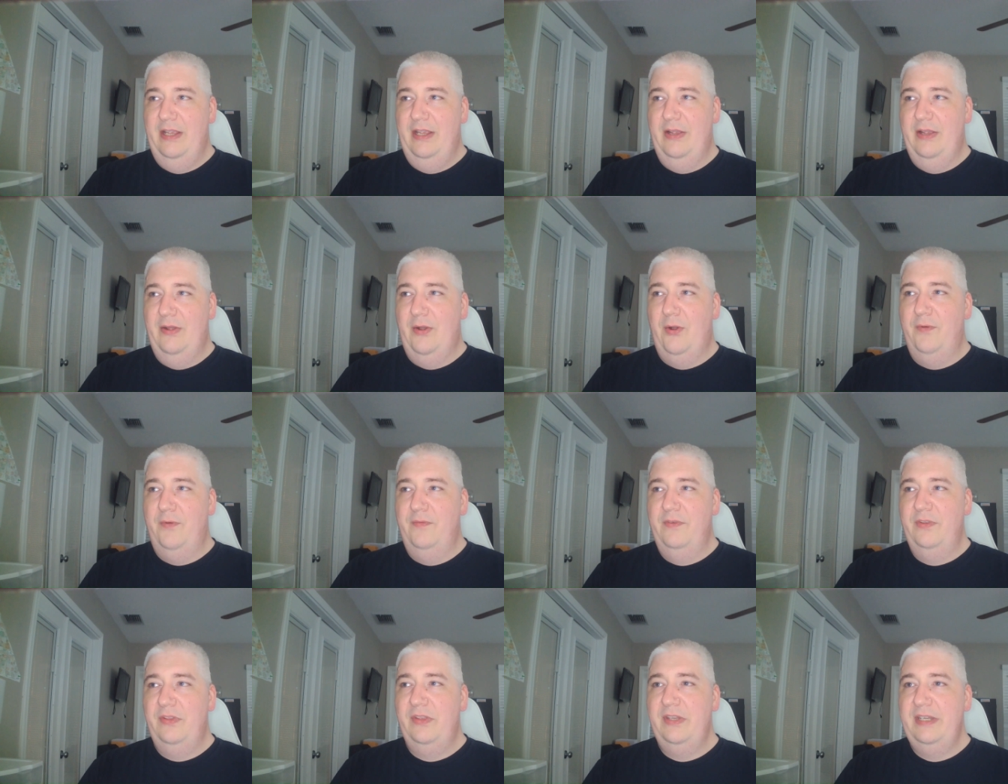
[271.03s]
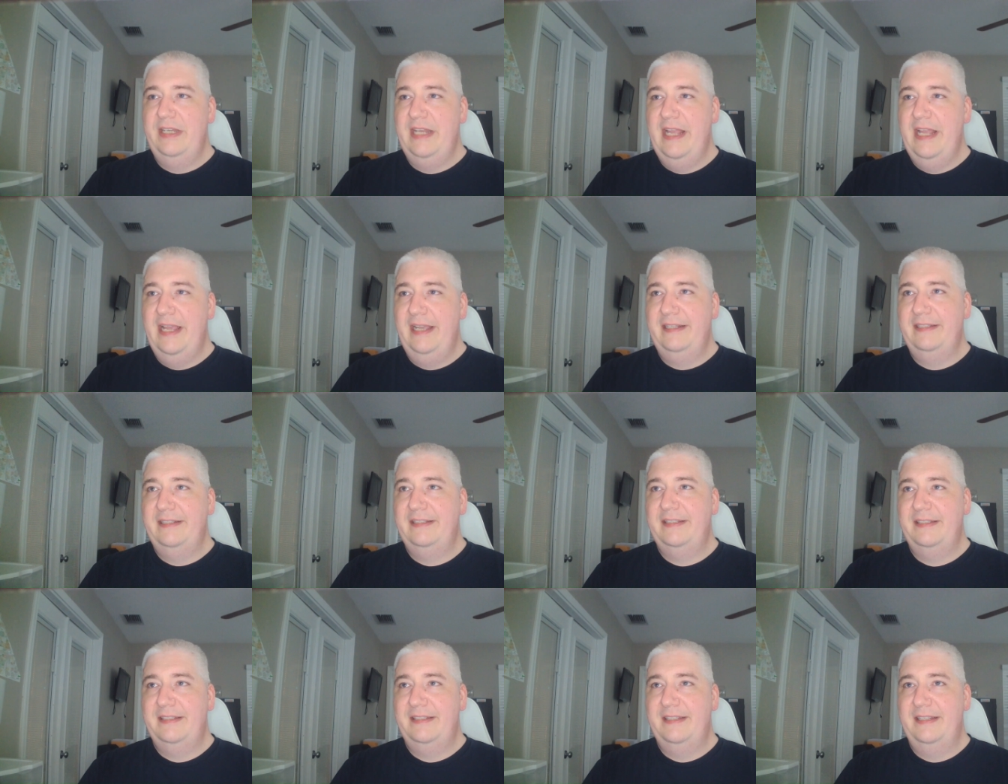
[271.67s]
over the
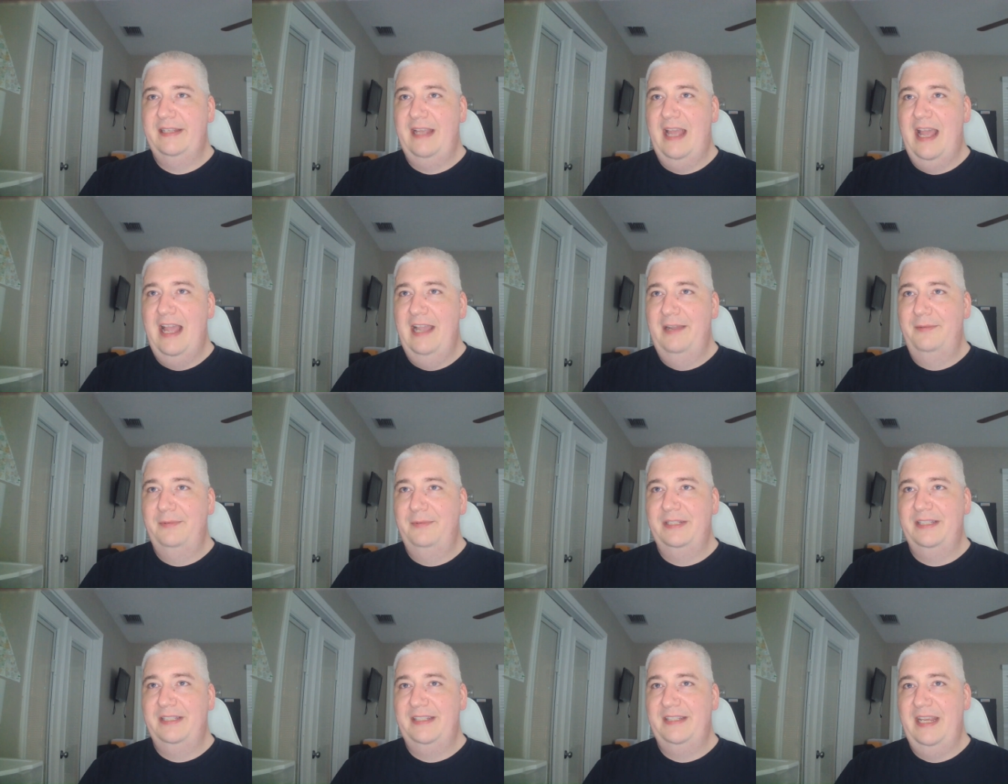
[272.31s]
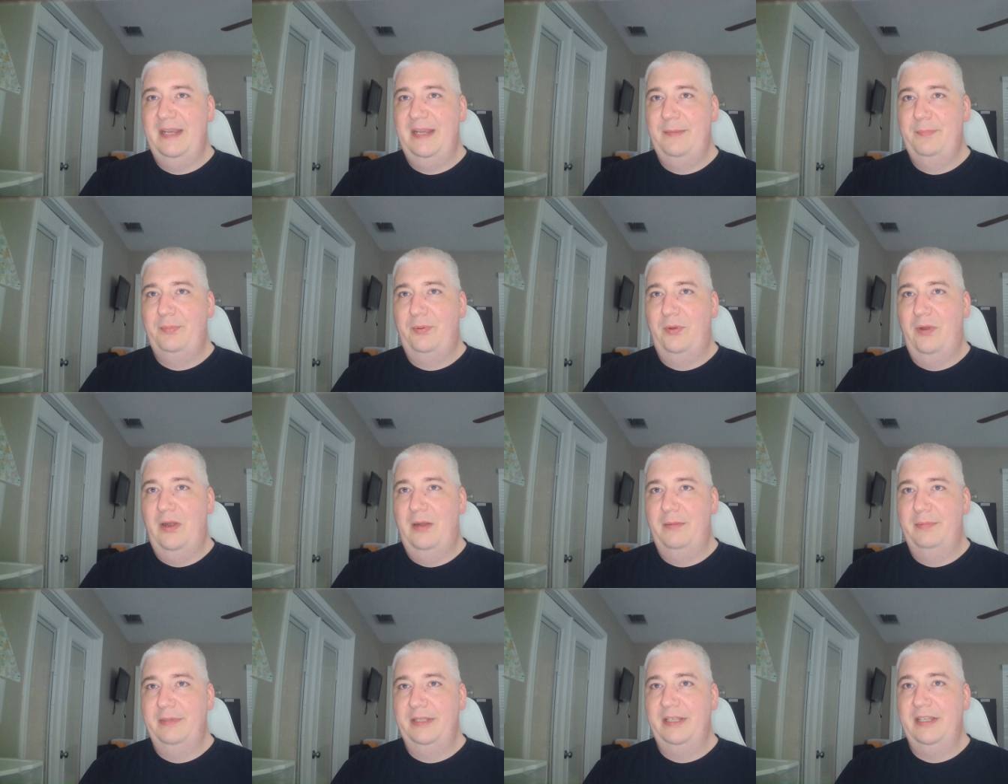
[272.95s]
next, I would say
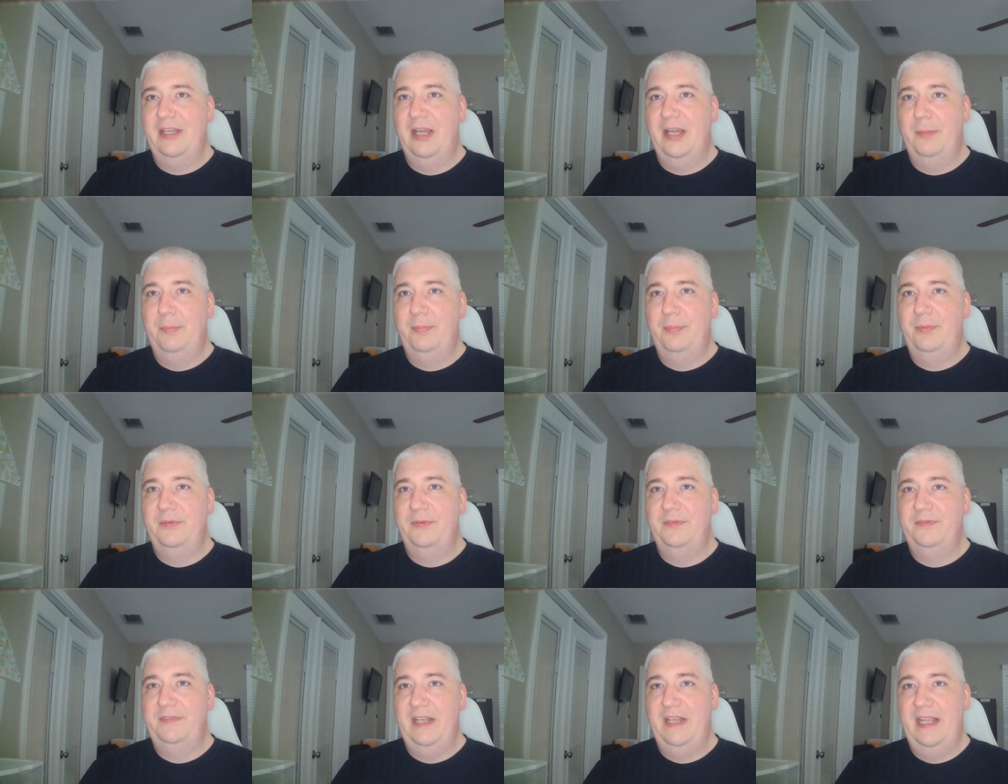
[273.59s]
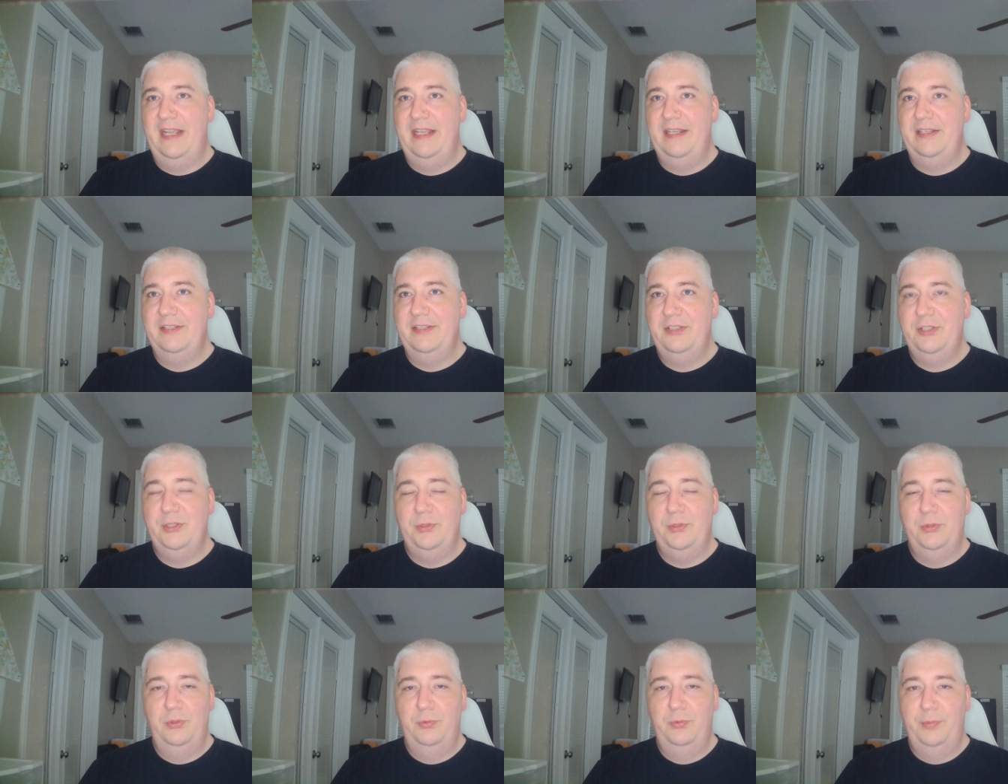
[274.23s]
probably couple of days
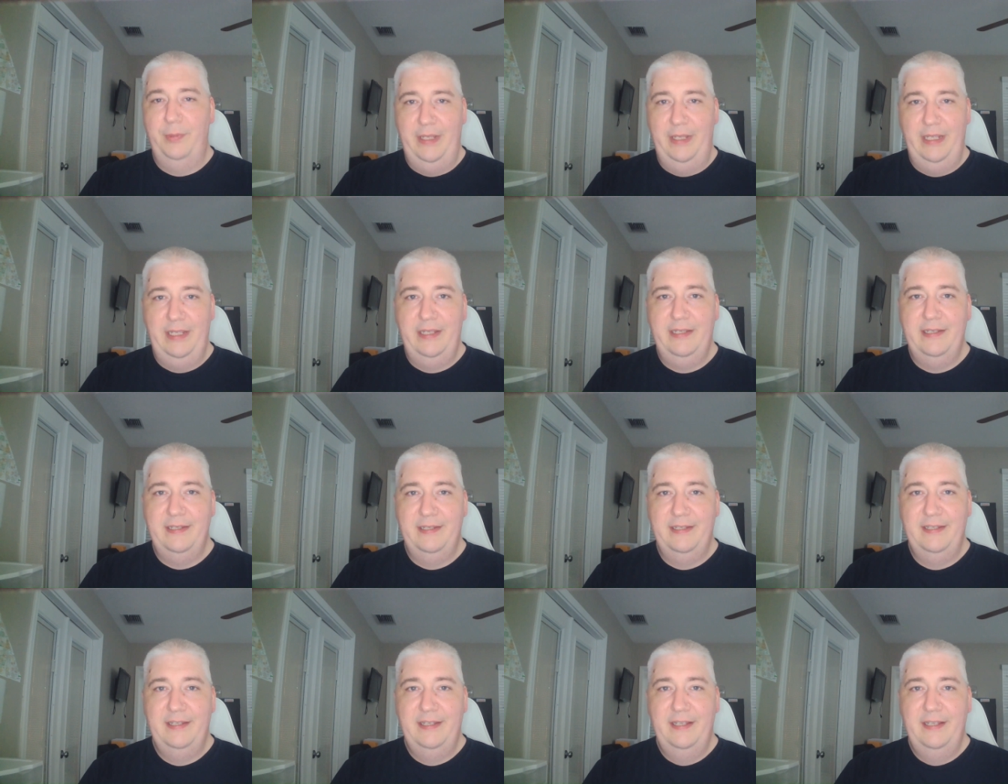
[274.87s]
to a week,